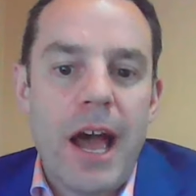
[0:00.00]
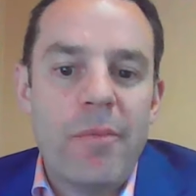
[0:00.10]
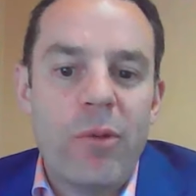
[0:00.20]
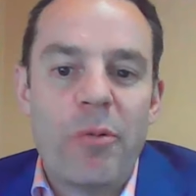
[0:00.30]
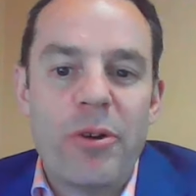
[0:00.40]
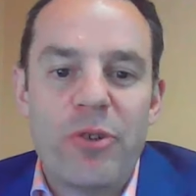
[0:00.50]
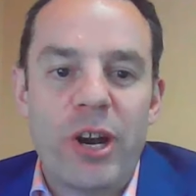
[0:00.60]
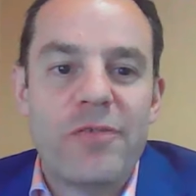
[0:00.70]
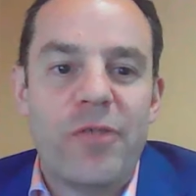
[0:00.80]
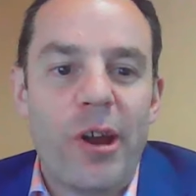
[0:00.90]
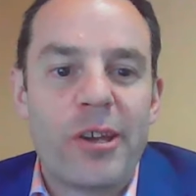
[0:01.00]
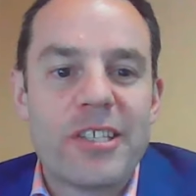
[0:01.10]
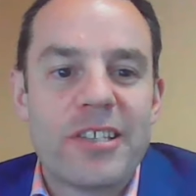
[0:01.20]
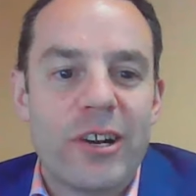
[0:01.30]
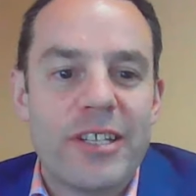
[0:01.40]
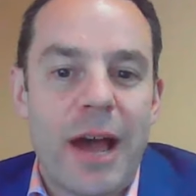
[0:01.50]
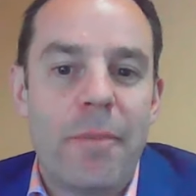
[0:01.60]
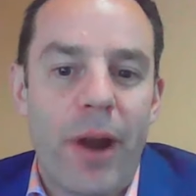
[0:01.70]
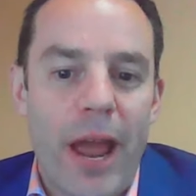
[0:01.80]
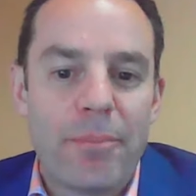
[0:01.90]
um, what we've really focused on is
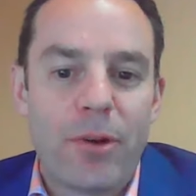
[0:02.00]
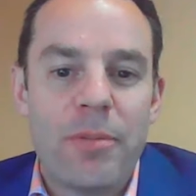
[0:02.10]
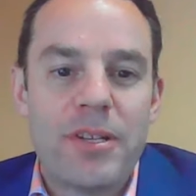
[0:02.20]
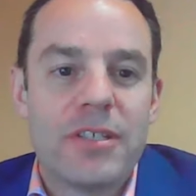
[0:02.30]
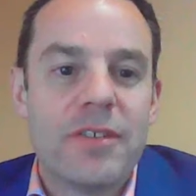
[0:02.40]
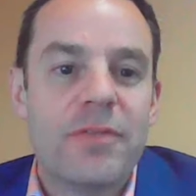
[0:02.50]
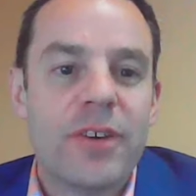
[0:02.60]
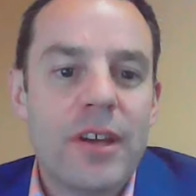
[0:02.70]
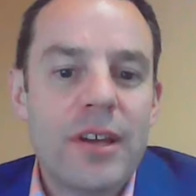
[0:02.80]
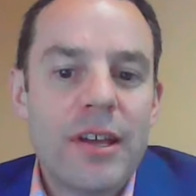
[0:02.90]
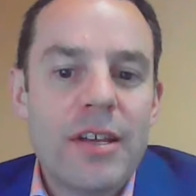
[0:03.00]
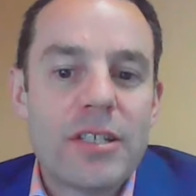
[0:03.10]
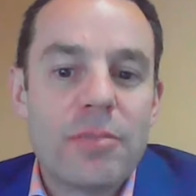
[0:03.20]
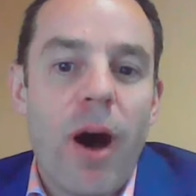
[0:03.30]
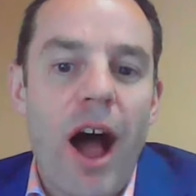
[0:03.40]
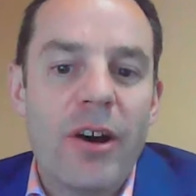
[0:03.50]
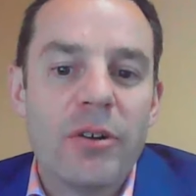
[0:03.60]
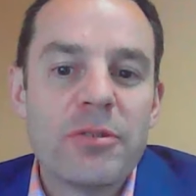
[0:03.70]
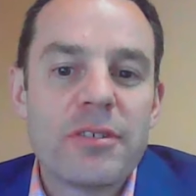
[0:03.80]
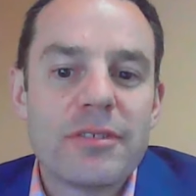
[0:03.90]
our brand promise of
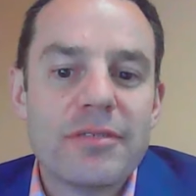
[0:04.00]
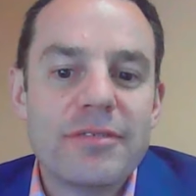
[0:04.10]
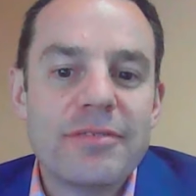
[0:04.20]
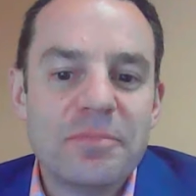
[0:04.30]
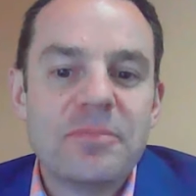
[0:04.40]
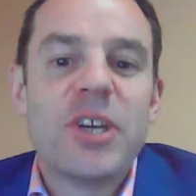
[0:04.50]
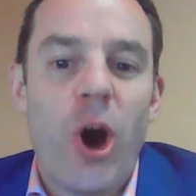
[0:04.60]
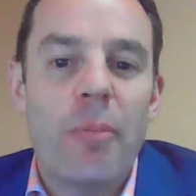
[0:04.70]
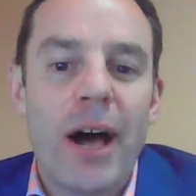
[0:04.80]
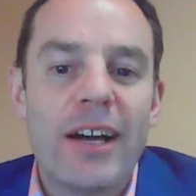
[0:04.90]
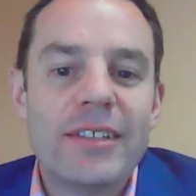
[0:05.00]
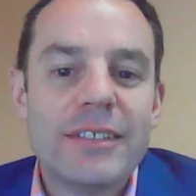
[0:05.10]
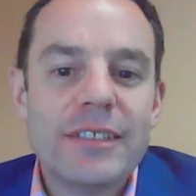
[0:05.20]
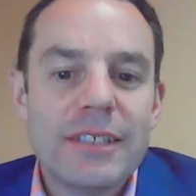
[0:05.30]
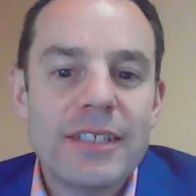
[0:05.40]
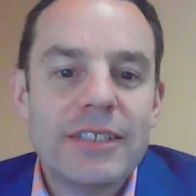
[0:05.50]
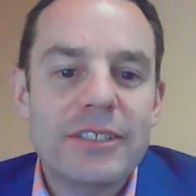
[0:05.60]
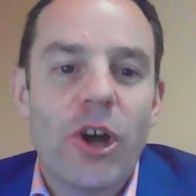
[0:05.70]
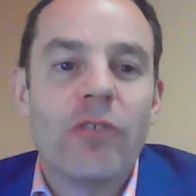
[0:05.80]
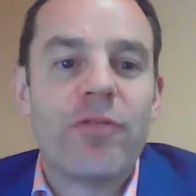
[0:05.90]
smiles, comma,
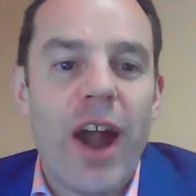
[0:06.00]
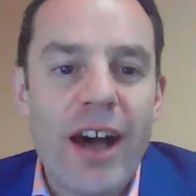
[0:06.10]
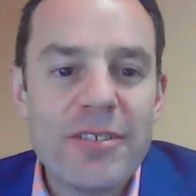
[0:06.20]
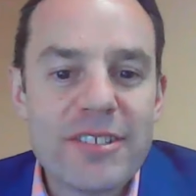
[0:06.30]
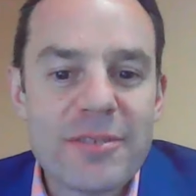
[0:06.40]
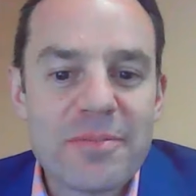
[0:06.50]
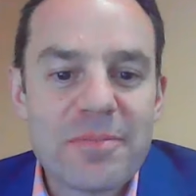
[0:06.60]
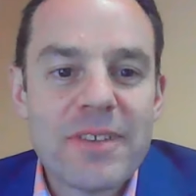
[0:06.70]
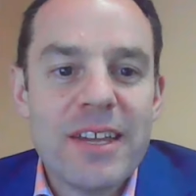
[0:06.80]
not frowns.